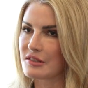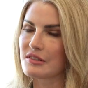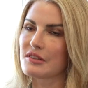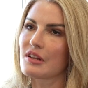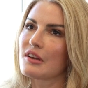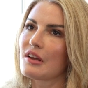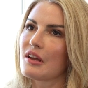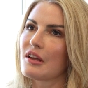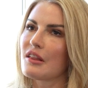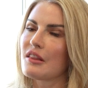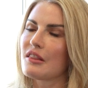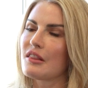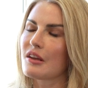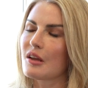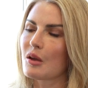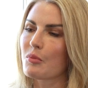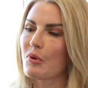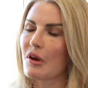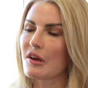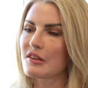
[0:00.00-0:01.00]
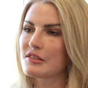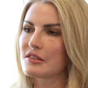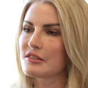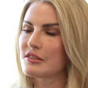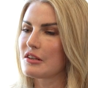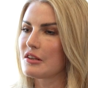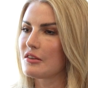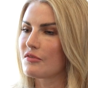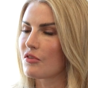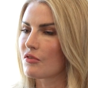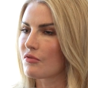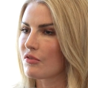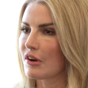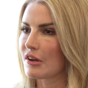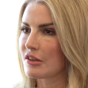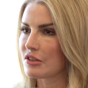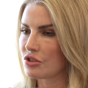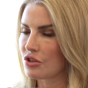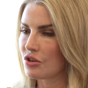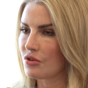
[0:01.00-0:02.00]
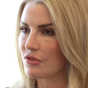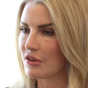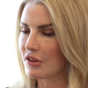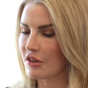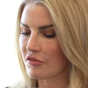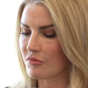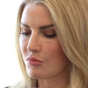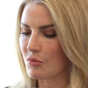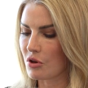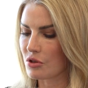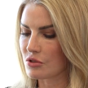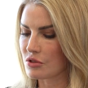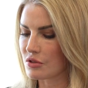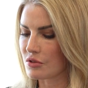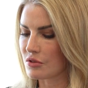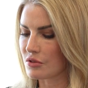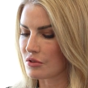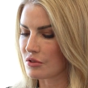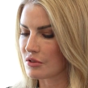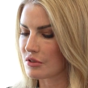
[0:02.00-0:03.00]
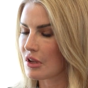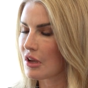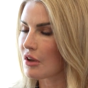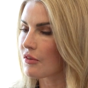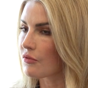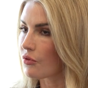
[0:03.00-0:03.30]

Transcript: is the capacity for fine-tuning of models,